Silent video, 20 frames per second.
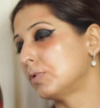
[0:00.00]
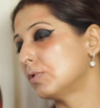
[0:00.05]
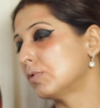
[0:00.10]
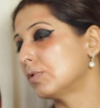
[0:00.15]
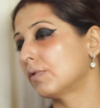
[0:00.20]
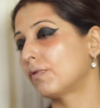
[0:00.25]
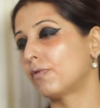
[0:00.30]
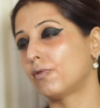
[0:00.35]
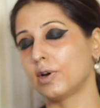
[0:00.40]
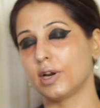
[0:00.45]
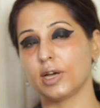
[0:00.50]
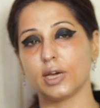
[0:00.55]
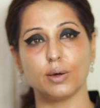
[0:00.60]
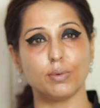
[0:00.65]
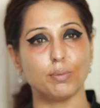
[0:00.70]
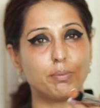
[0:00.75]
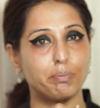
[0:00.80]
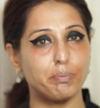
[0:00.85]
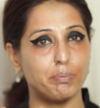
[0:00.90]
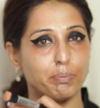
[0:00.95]

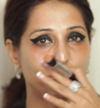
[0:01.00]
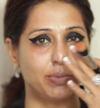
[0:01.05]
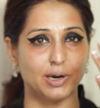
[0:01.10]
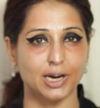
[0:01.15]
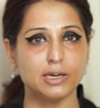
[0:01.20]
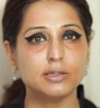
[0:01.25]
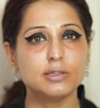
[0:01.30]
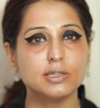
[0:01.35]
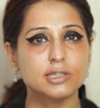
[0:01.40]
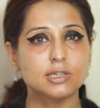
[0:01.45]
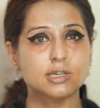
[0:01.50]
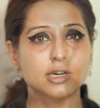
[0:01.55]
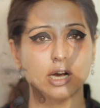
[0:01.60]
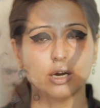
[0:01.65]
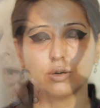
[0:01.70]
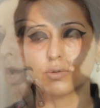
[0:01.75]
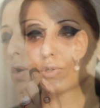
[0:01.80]
beautifully blends it out.